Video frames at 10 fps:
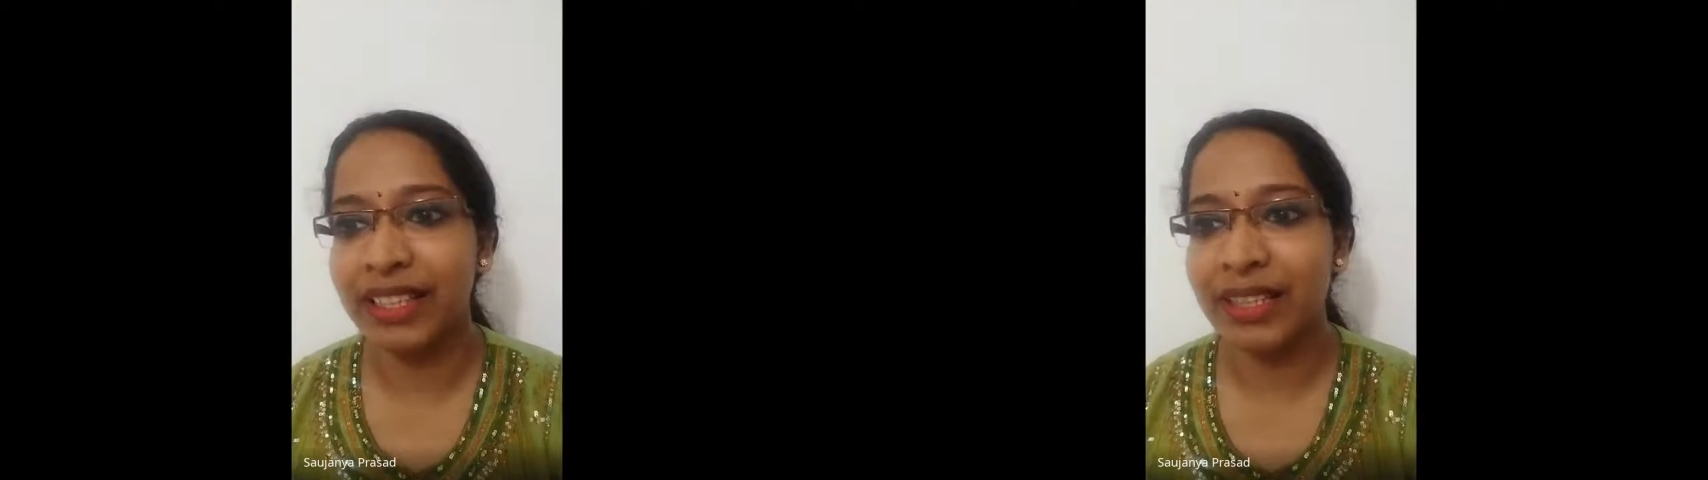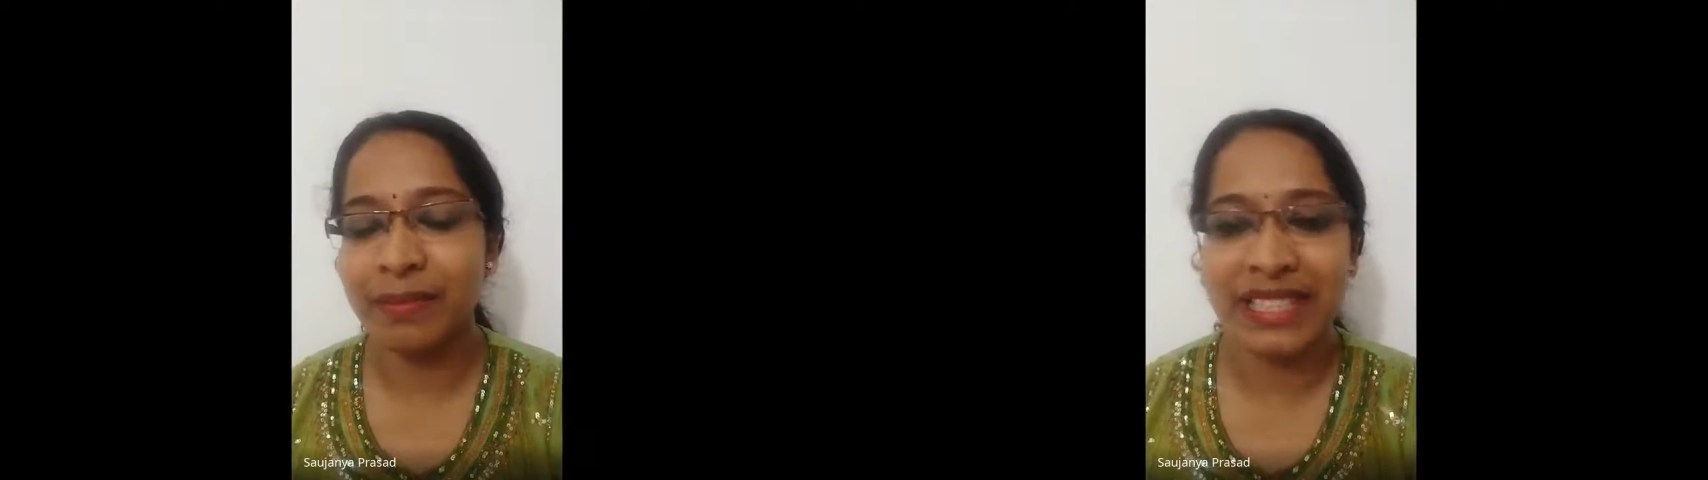
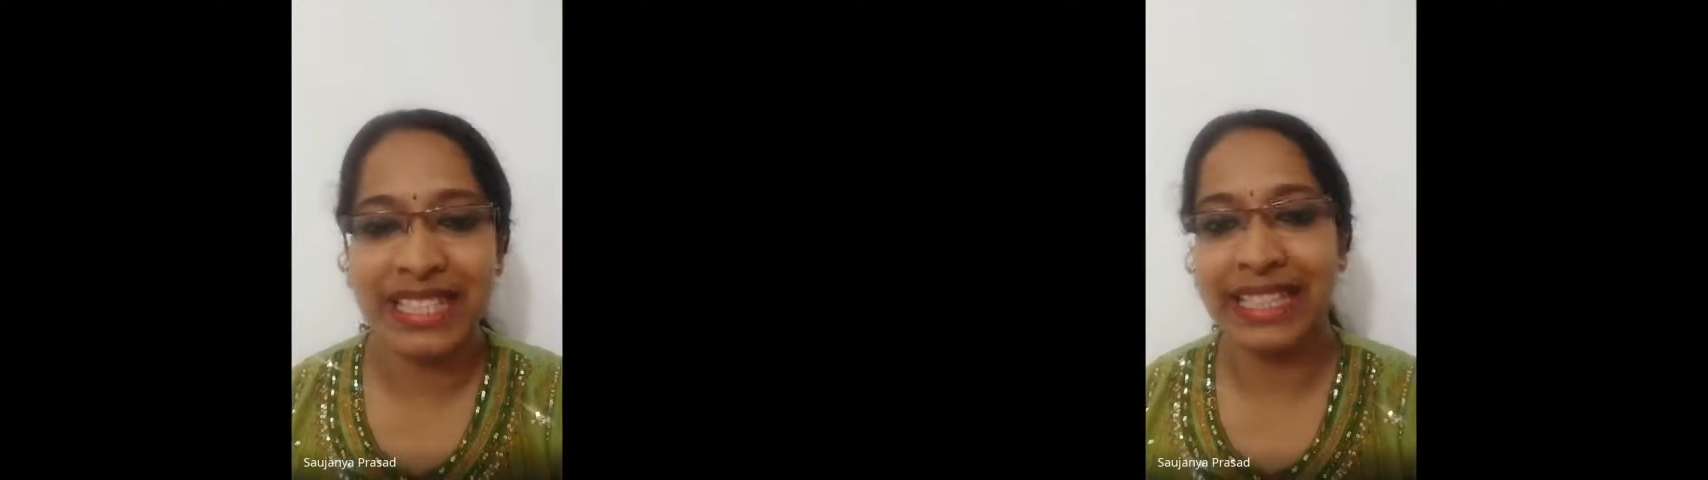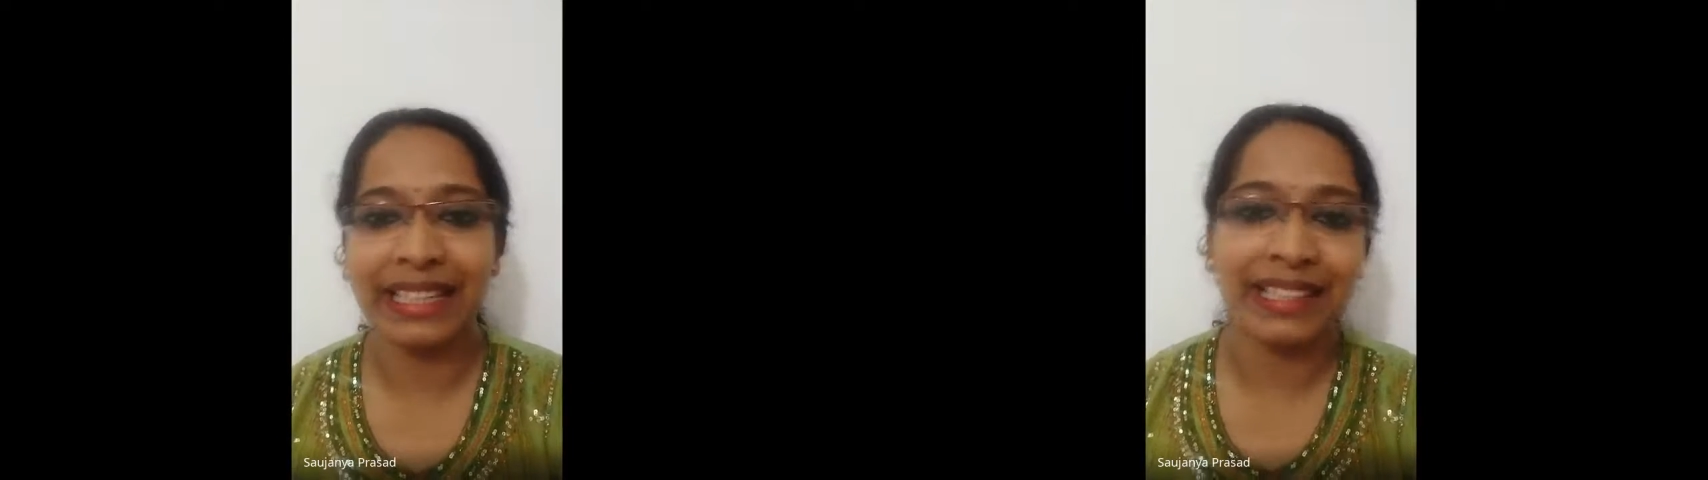them
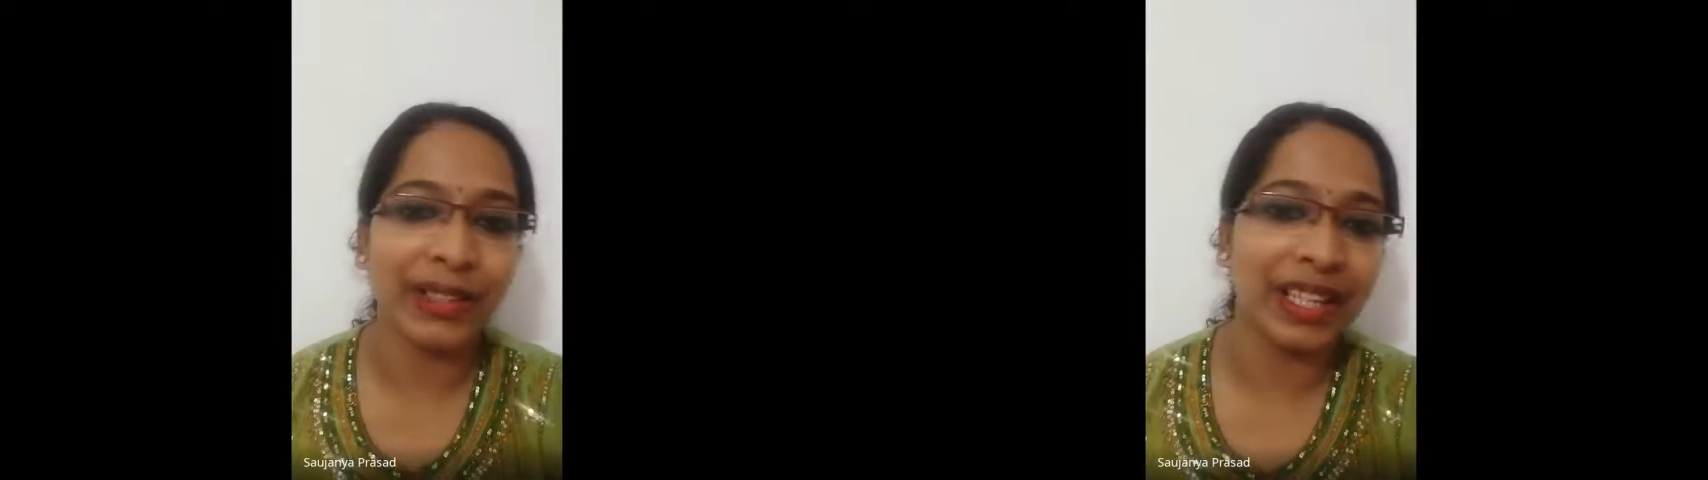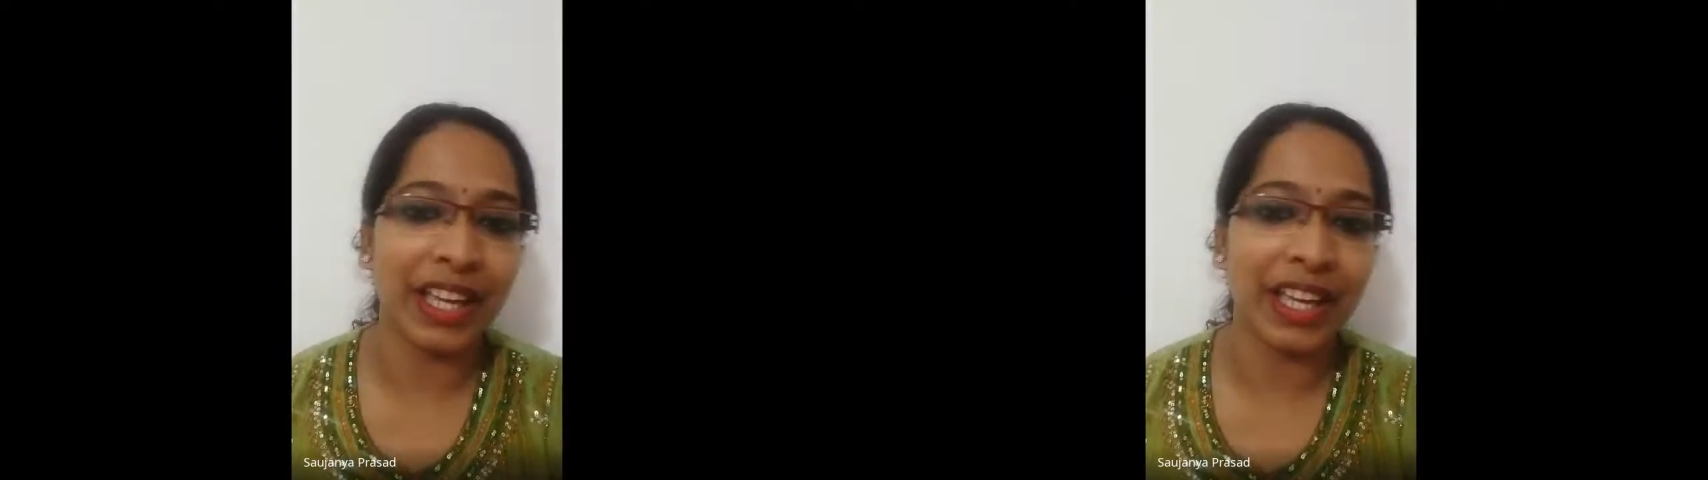sitting